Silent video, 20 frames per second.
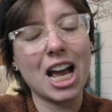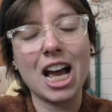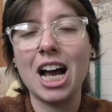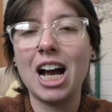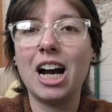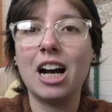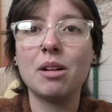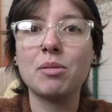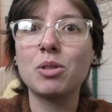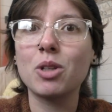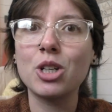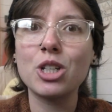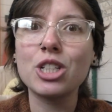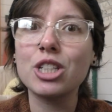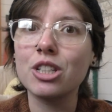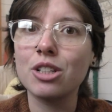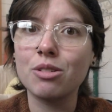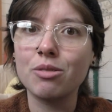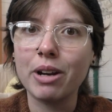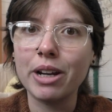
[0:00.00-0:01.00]
So I just
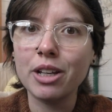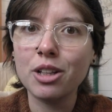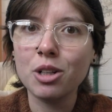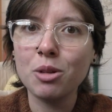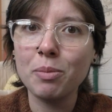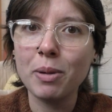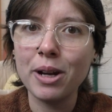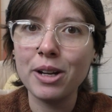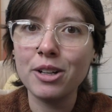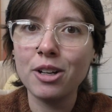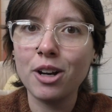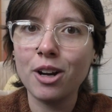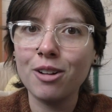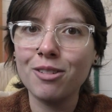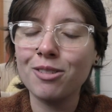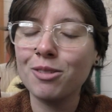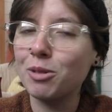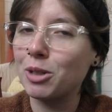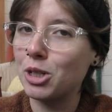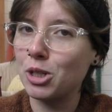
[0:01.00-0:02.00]
did a regular bind
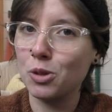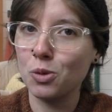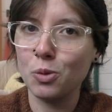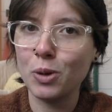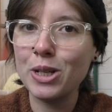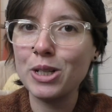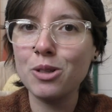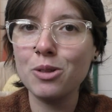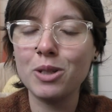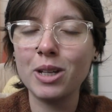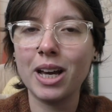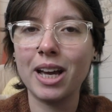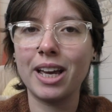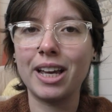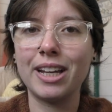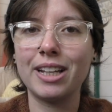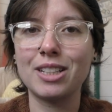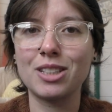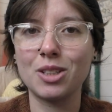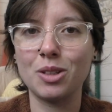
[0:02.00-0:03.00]
off, which is way too
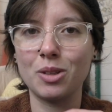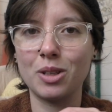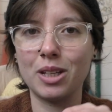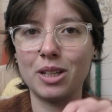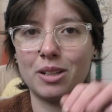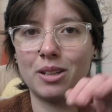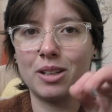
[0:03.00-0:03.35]
tight, so the